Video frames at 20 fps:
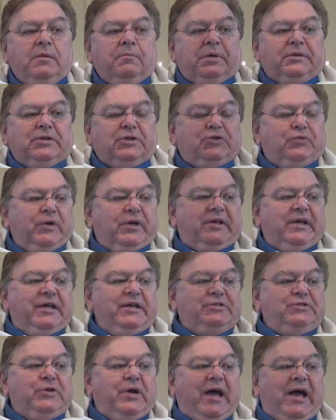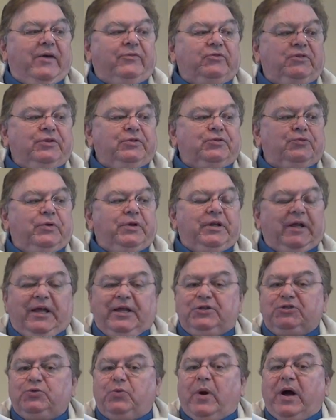But the trick is you have to treat
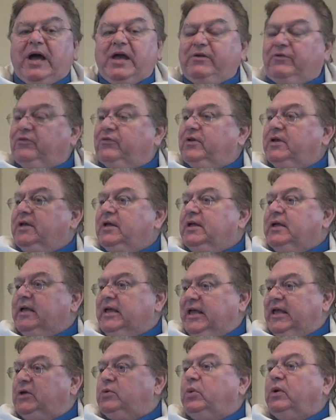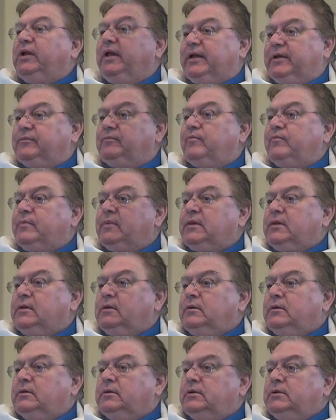each wife equally.
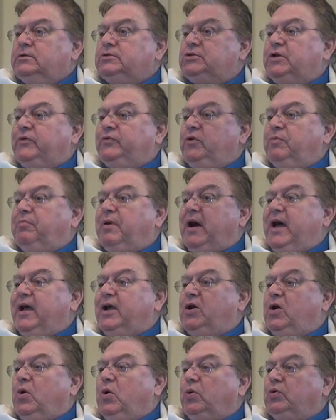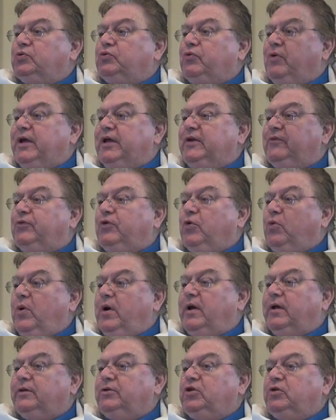So if you buy a gold ring for
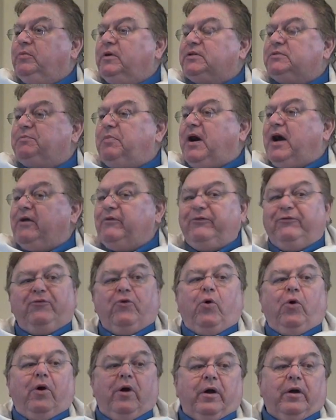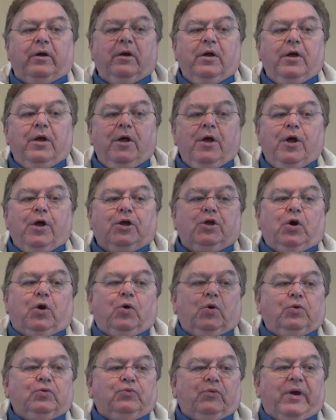one, you must buy 4
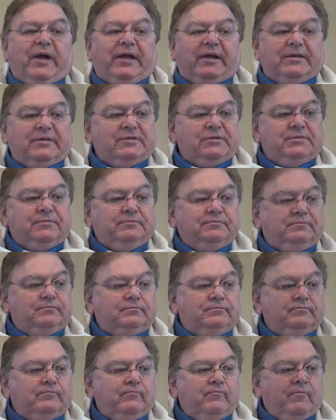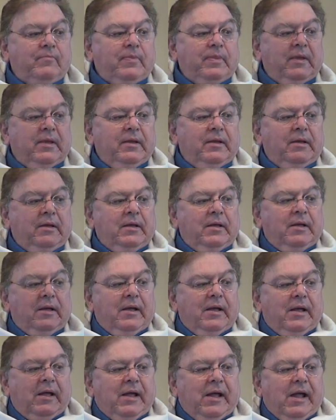gold rings.
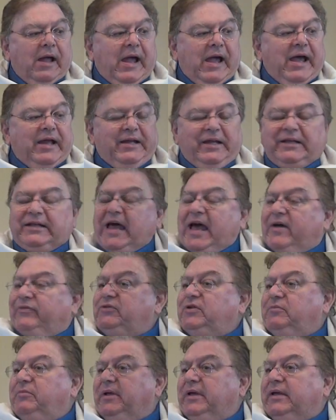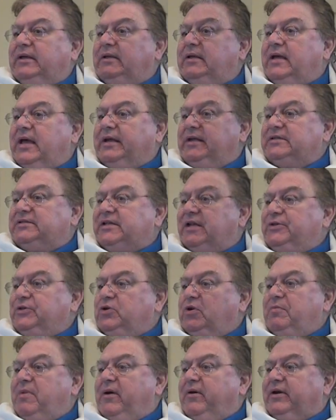And he laughed at me and he said,
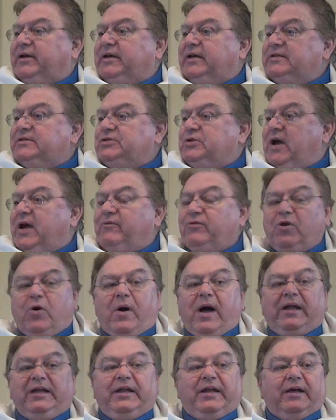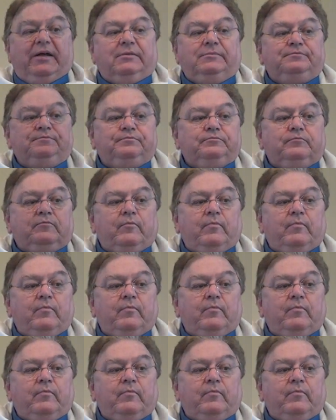"You Americans, you have no idea